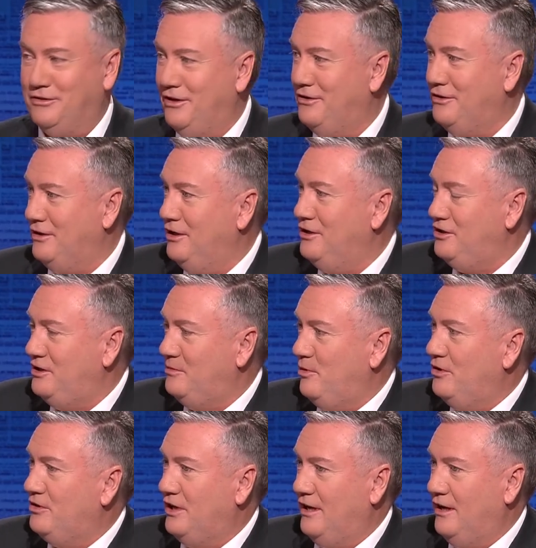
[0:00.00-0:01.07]
I was at Lindsay's
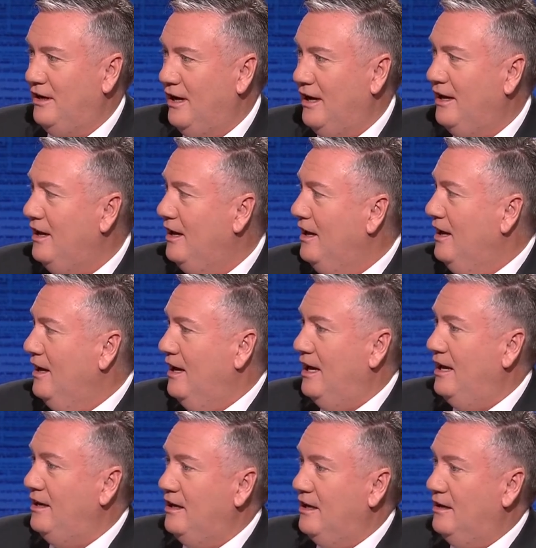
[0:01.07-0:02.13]
birthday today,
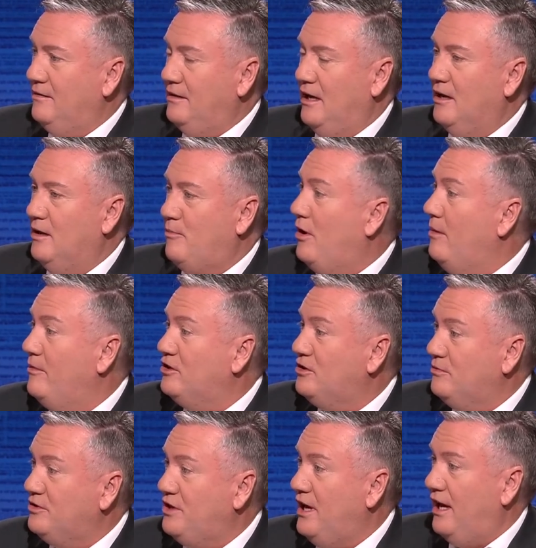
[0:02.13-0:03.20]
and the Prime
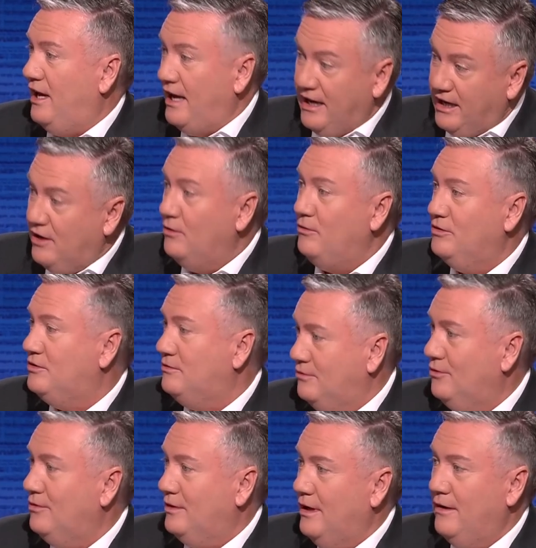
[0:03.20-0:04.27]
Minister was there, and Gill was
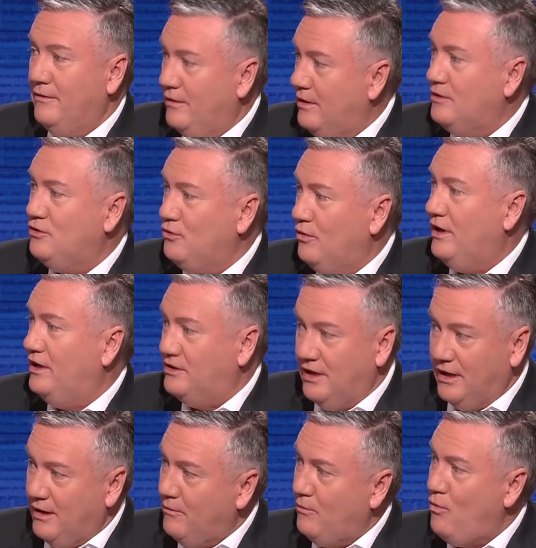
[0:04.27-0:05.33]
they were there talking, so
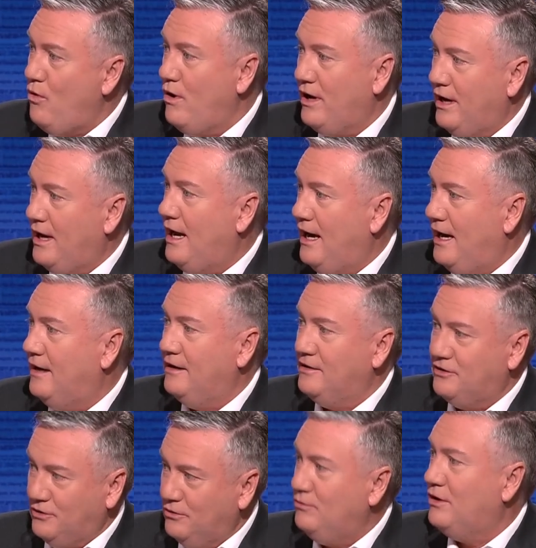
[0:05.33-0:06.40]
they were working hard.
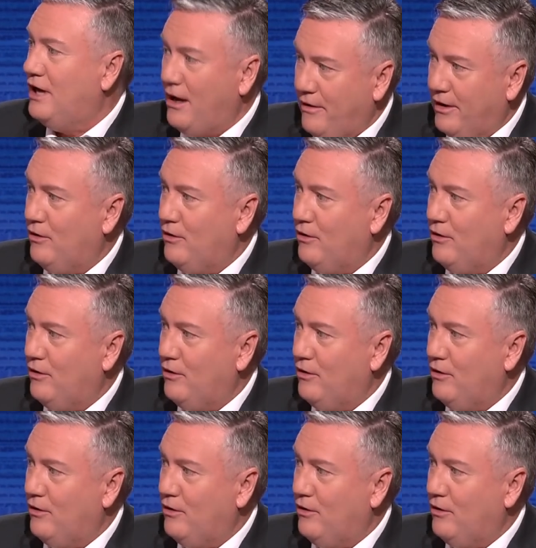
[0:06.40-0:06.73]
It's still going.